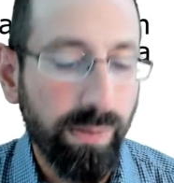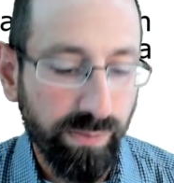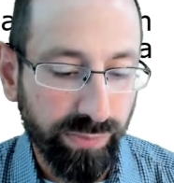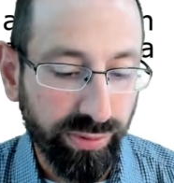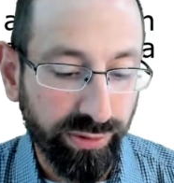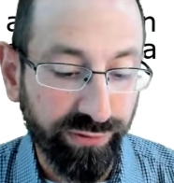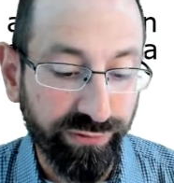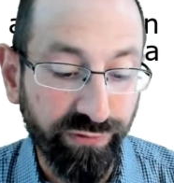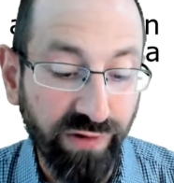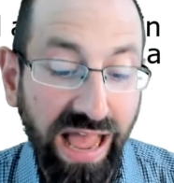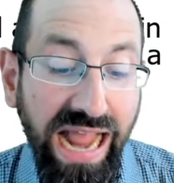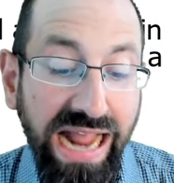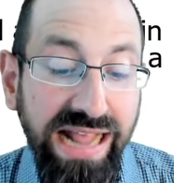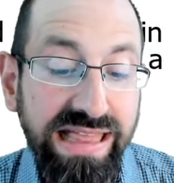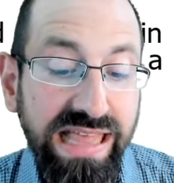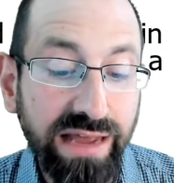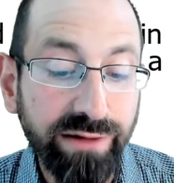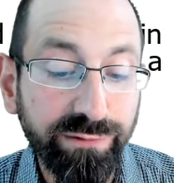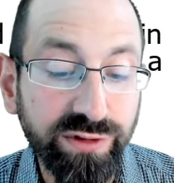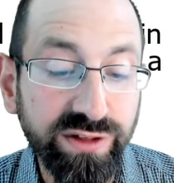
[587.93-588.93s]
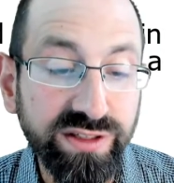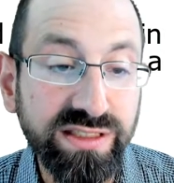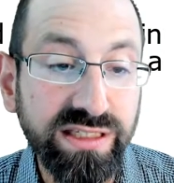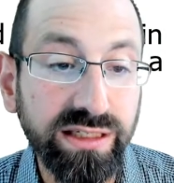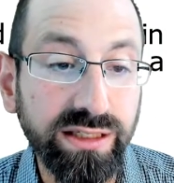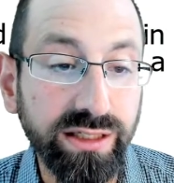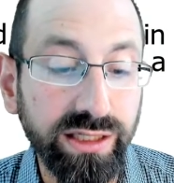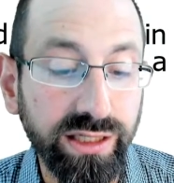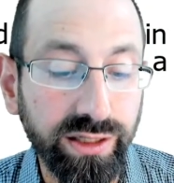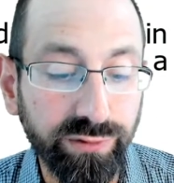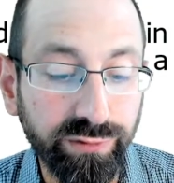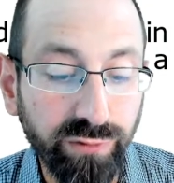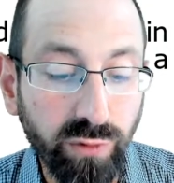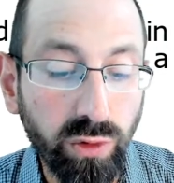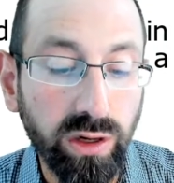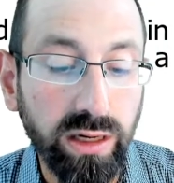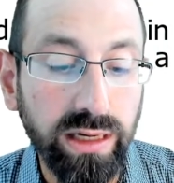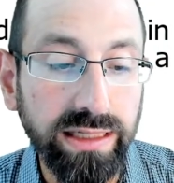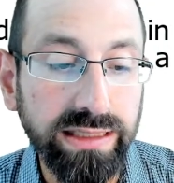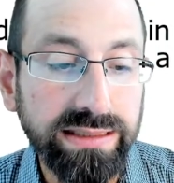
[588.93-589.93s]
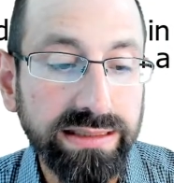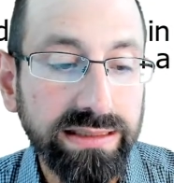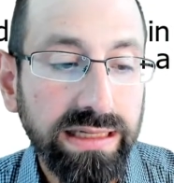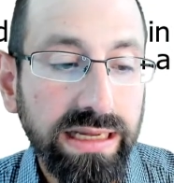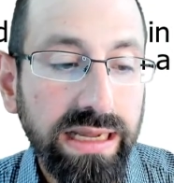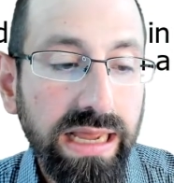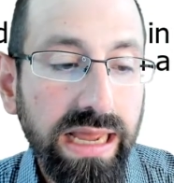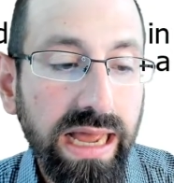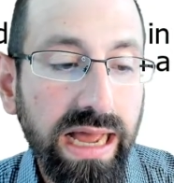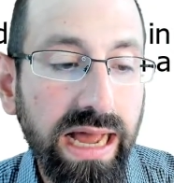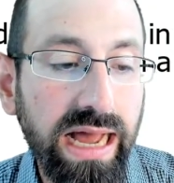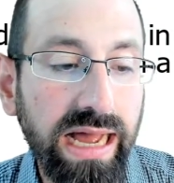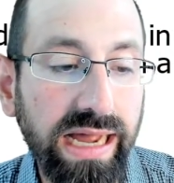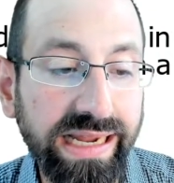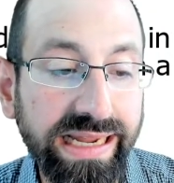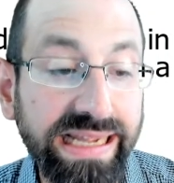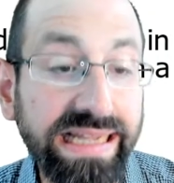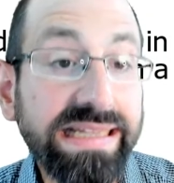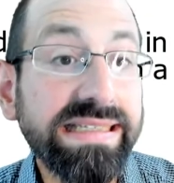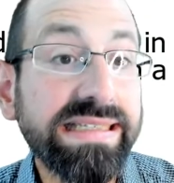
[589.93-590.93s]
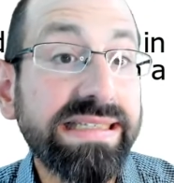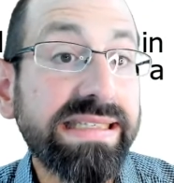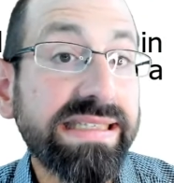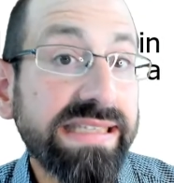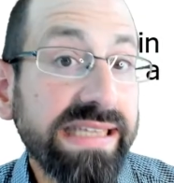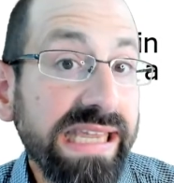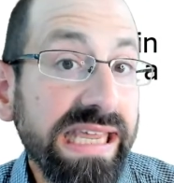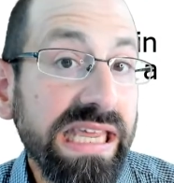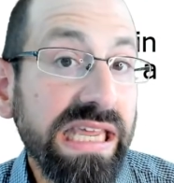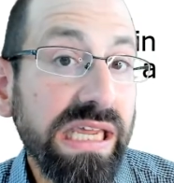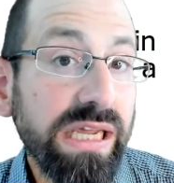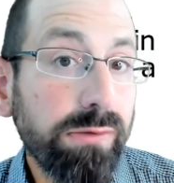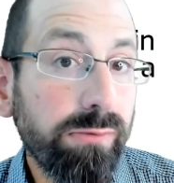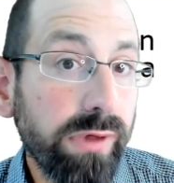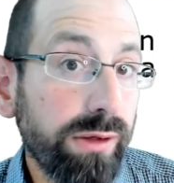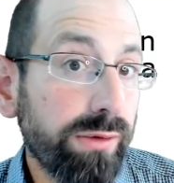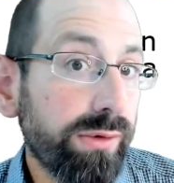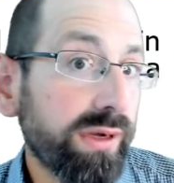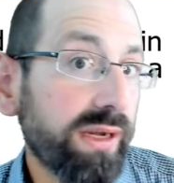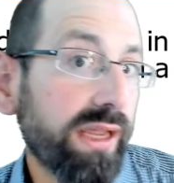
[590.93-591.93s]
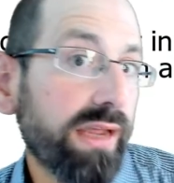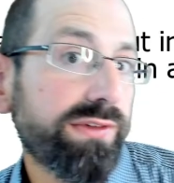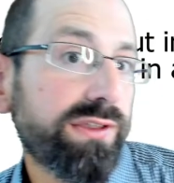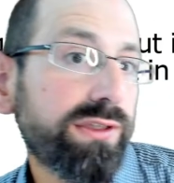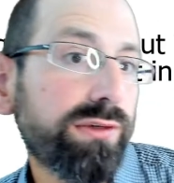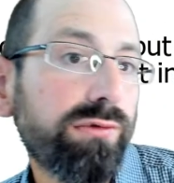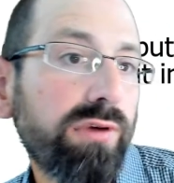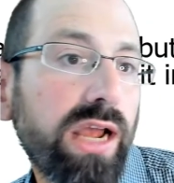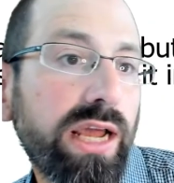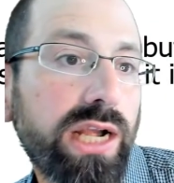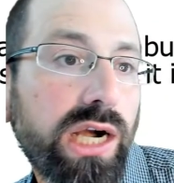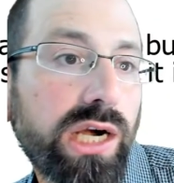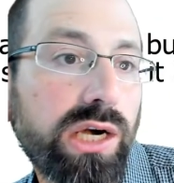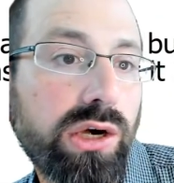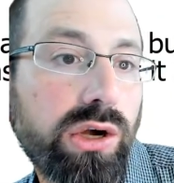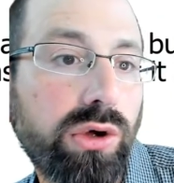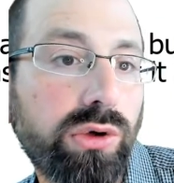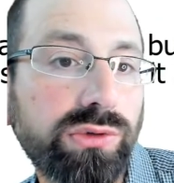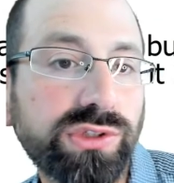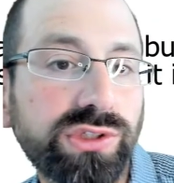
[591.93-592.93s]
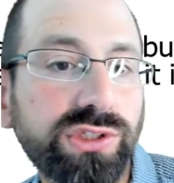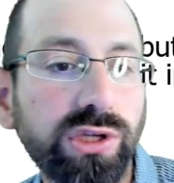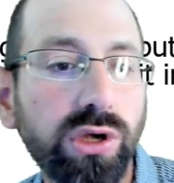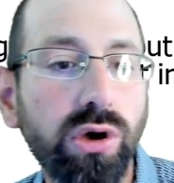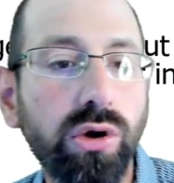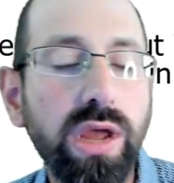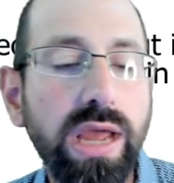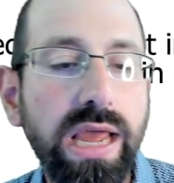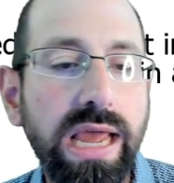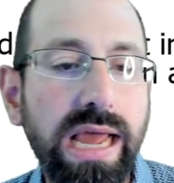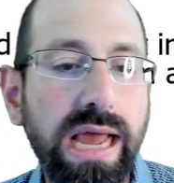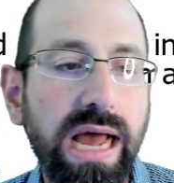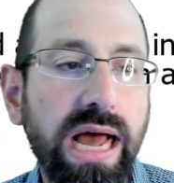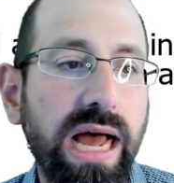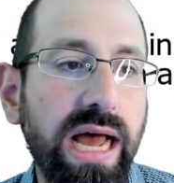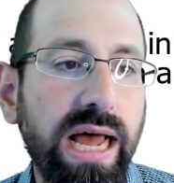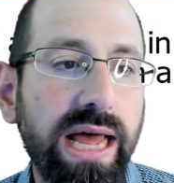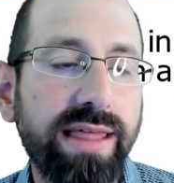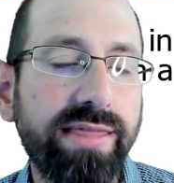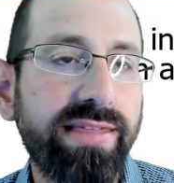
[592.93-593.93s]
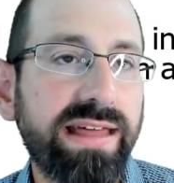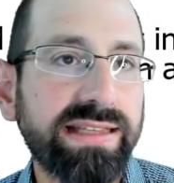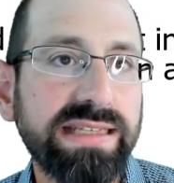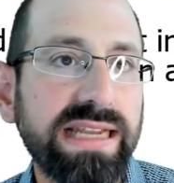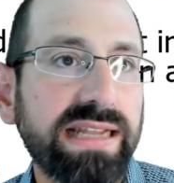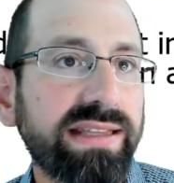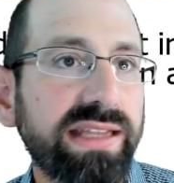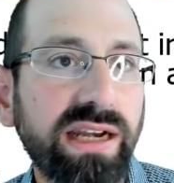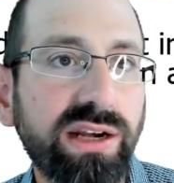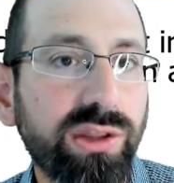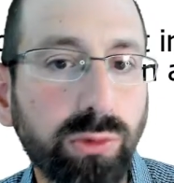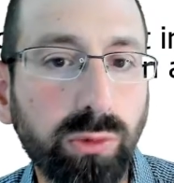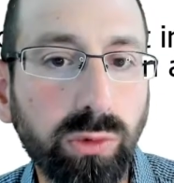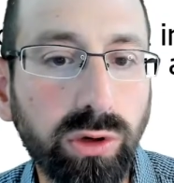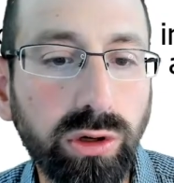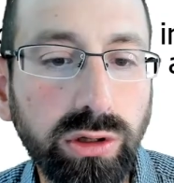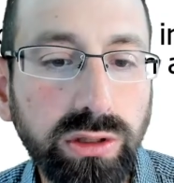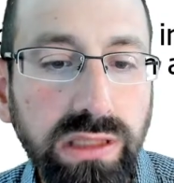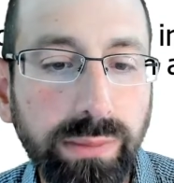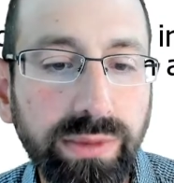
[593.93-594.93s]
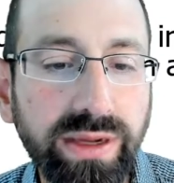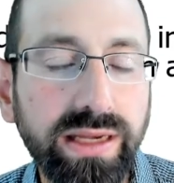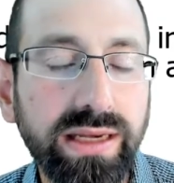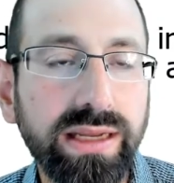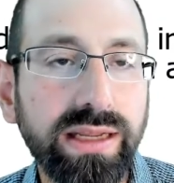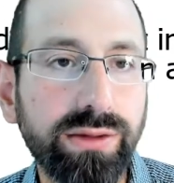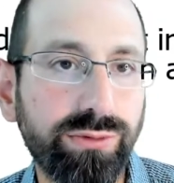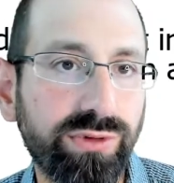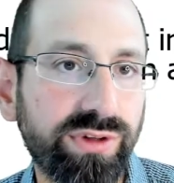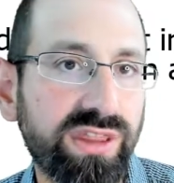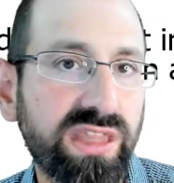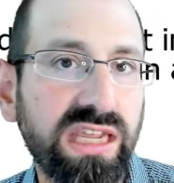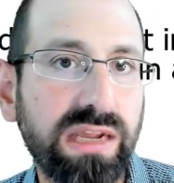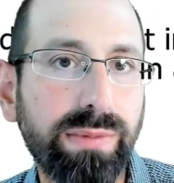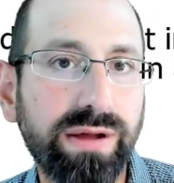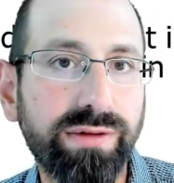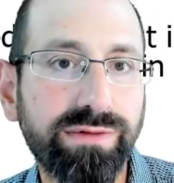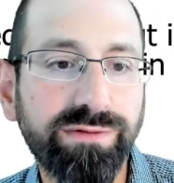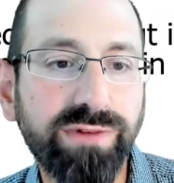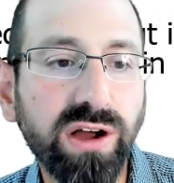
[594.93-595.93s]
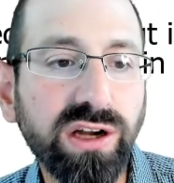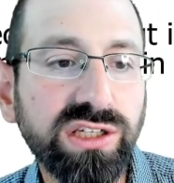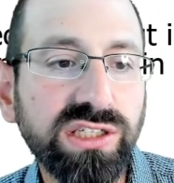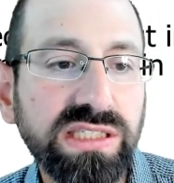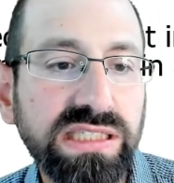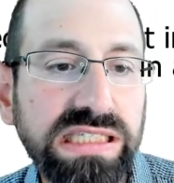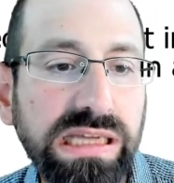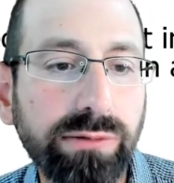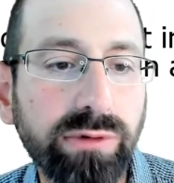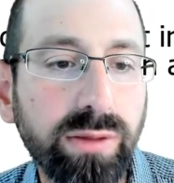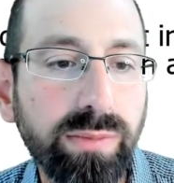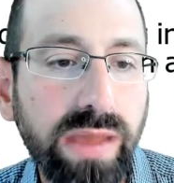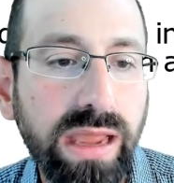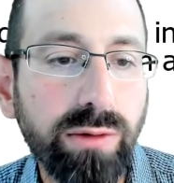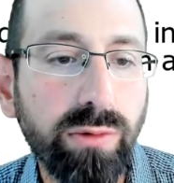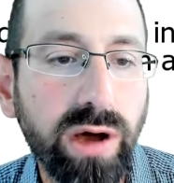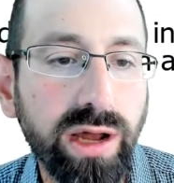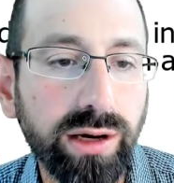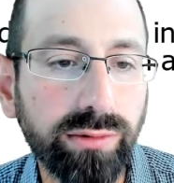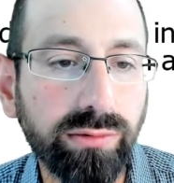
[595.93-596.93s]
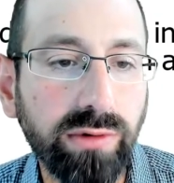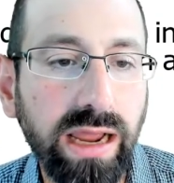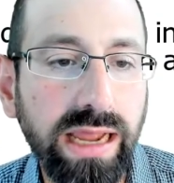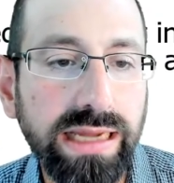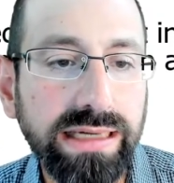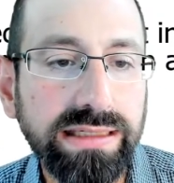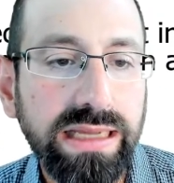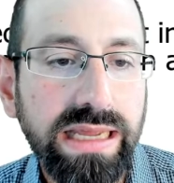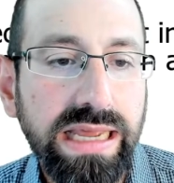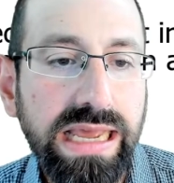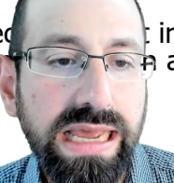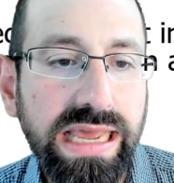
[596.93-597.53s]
provide that facility for us, in C, we would have to write our own. So that's not the end of the world. I mean, we think about functions that we may want to write.